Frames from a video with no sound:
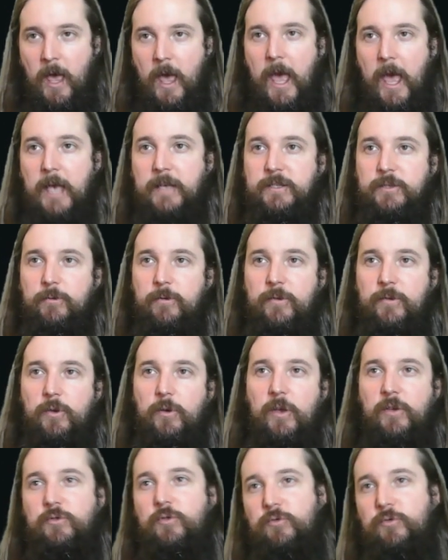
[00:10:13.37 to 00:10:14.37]
And so if you
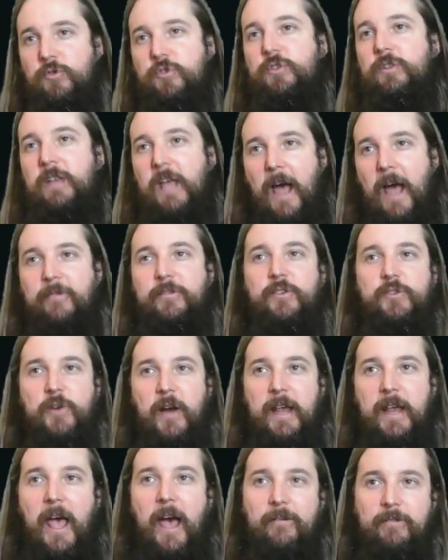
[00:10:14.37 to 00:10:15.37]
usually have to
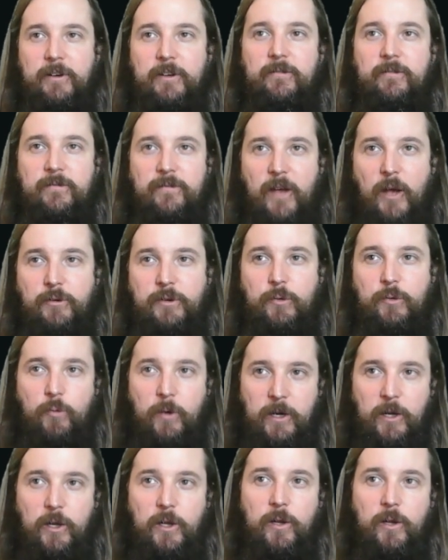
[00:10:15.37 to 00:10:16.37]
try to have a Confounding
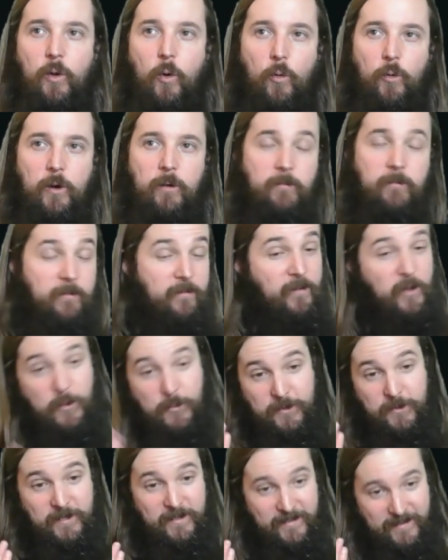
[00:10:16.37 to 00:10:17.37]
Riddle or a
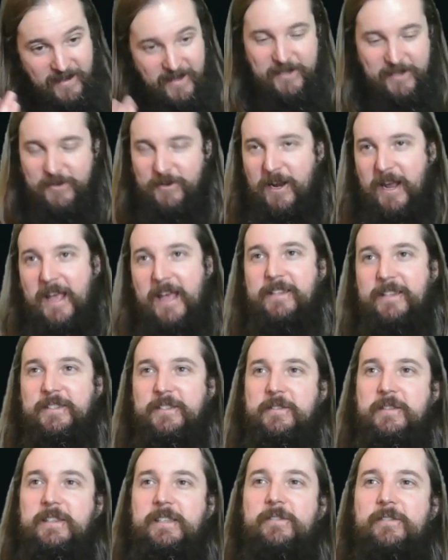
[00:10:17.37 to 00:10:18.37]
Refute in your hand,
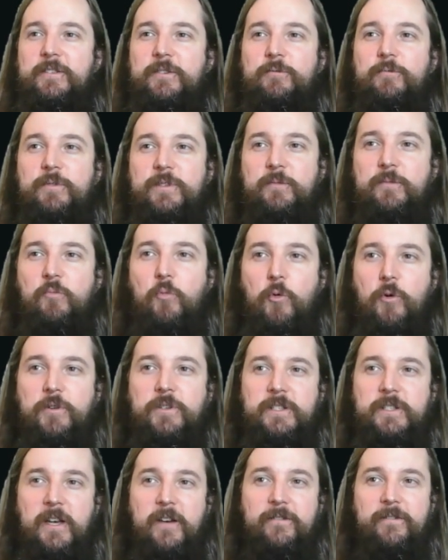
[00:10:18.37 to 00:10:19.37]
so this gives you some more
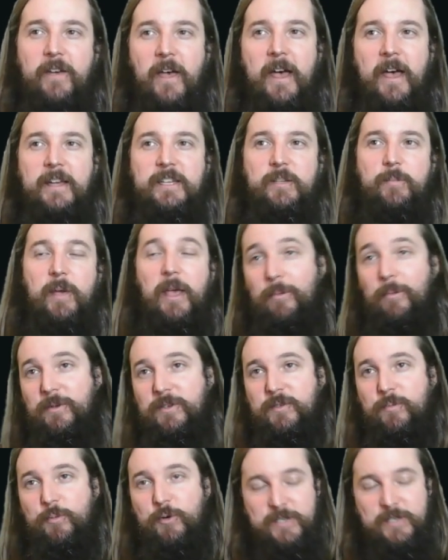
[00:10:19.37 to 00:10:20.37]
stuff to be able
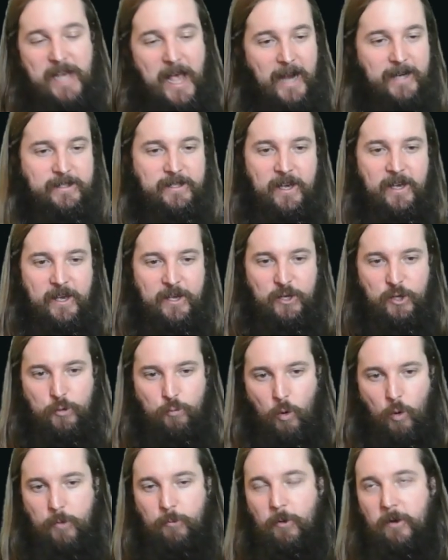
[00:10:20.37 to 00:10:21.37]
to protect your
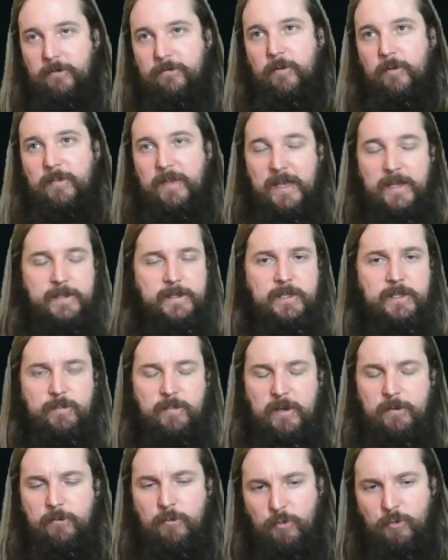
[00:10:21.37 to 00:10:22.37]
1/1 from the instant
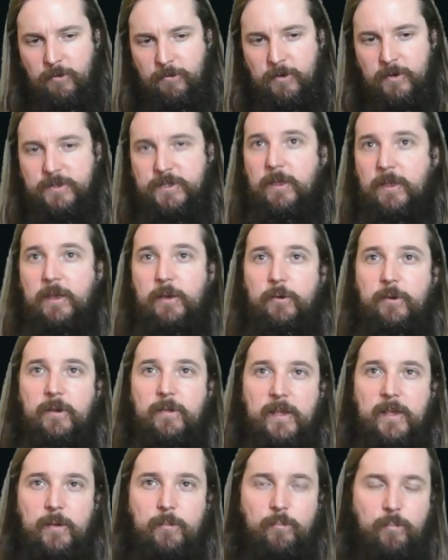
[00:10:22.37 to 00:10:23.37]
speed removal so that you
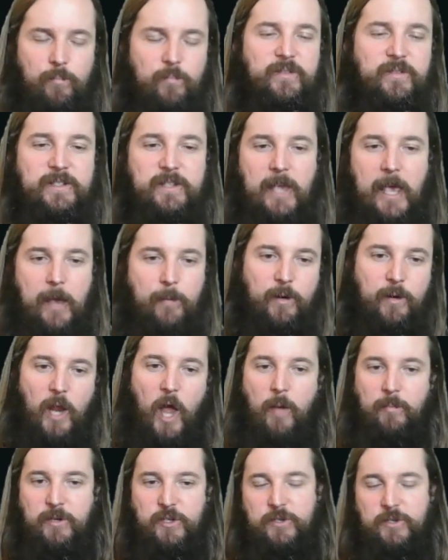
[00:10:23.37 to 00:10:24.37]
can then slam an
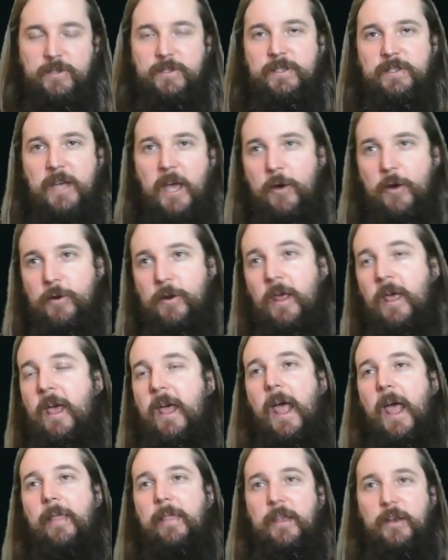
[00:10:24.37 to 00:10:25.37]
Omniscience down
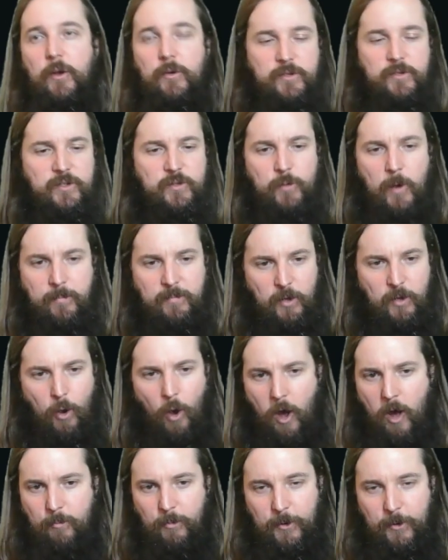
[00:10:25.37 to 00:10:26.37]
and they don't disrupt the
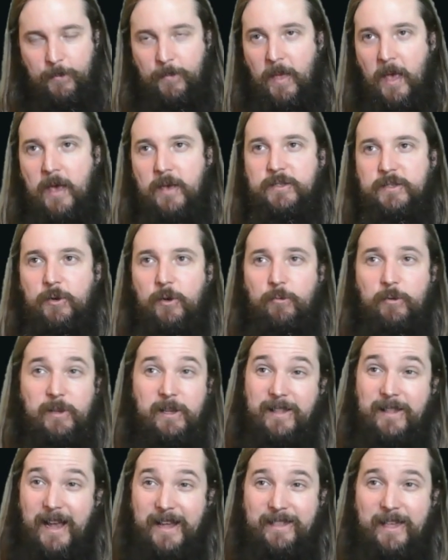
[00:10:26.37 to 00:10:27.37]
combo. So I
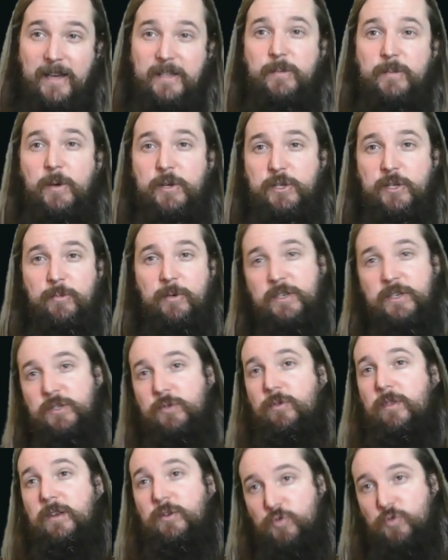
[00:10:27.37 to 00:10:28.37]
really like that, especially because
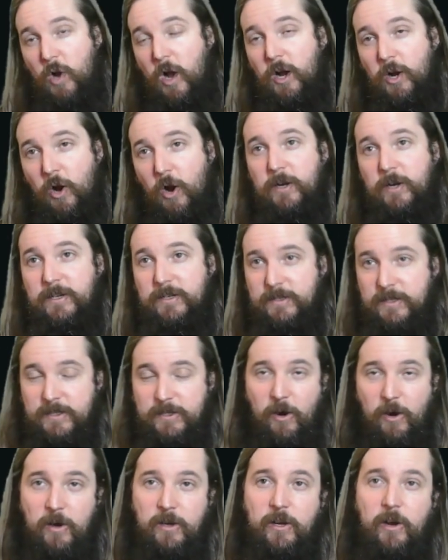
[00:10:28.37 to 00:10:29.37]
you then draw a card and
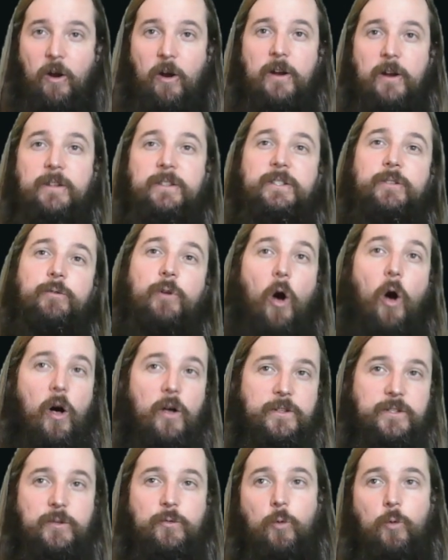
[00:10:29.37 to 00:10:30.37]
discard a card, so it
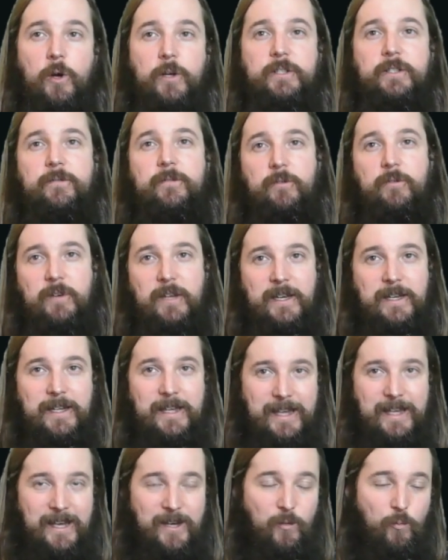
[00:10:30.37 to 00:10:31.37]
also works if you need to
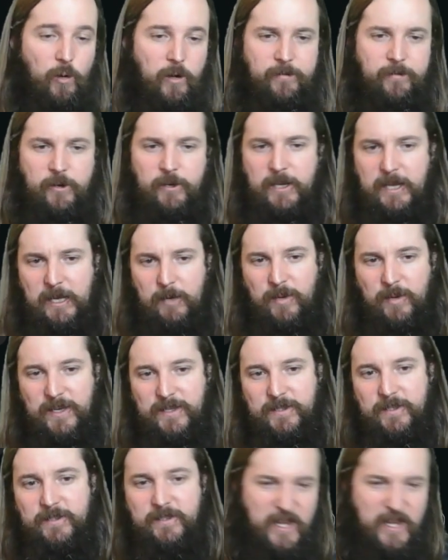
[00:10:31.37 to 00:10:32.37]
get one of your key
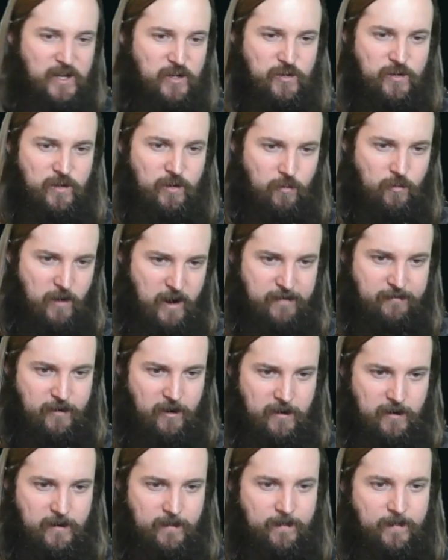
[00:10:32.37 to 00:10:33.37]
pieces into the graveyard.